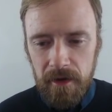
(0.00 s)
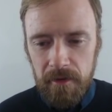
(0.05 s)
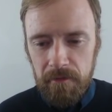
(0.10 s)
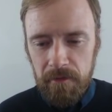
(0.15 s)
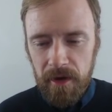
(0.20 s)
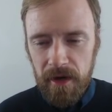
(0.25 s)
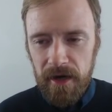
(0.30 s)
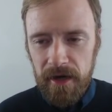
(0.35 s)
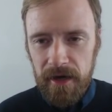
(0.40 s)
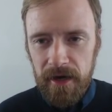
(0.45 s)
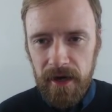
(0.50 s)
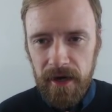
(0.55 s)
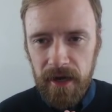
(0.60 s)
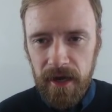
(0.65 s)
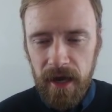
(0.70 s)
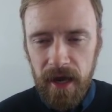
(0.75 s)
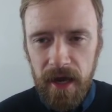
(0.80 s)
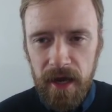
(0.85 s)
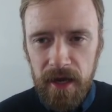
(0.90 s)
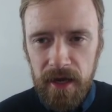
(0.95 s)
But
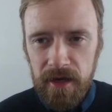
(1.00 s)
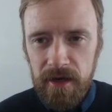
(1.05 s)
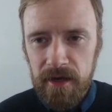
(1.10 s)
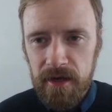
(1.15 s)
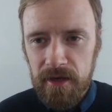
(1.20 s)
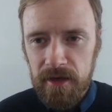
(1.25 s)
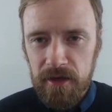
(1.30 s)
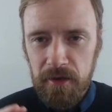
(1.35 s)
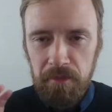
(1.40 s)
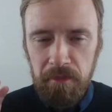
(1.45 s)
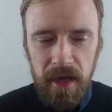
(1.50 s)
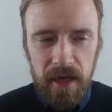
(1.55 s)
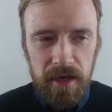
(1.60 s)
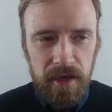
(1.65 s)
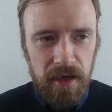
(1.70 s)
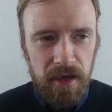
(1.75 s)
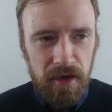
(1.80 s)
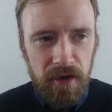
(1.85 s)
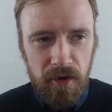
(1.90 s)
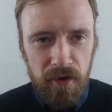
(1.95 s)
again,
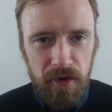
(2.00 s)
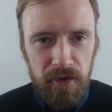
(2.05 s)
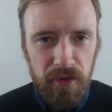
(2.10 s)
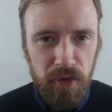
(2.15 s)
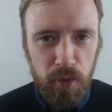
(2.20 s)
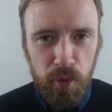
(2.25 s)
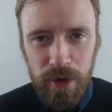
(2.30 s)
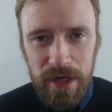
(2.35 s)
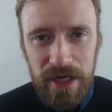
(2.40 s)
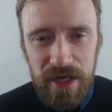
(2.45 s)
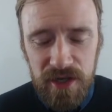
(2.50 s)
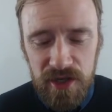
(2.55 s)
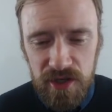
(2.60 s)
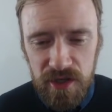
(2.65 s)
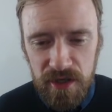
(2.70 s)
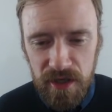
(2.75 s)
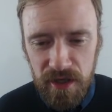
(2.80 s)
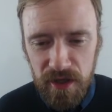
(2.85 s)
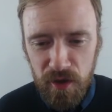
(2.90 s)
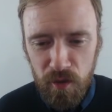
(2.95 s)
depending on the
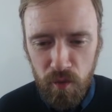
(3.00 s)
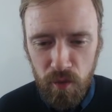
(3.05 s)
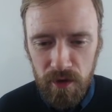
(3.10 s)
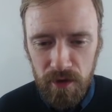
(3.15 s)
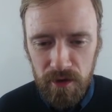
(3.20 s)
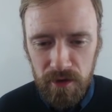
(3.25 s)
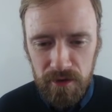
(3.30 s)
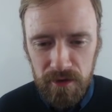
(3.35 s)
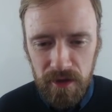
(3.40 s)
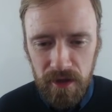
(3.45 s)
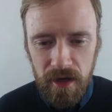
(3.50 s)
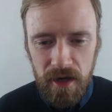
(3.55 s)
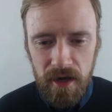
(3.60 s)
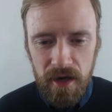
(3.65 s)
region in the world,